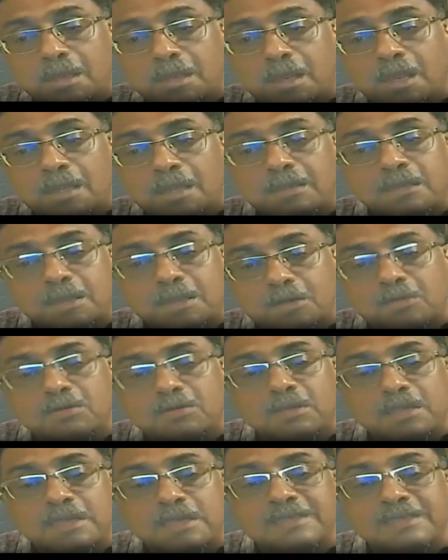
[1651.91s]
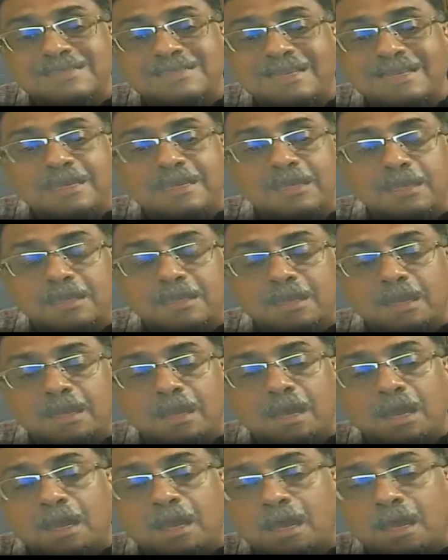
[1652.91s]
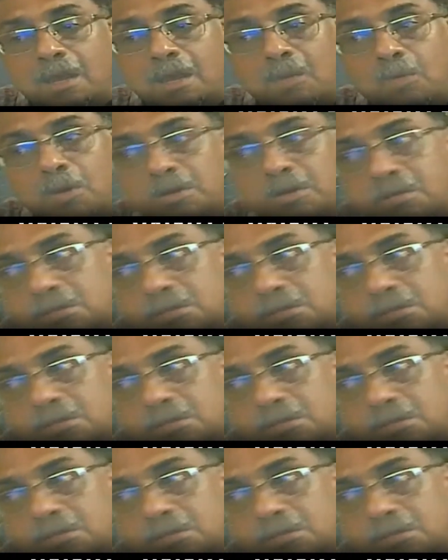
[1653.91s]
and he could easily come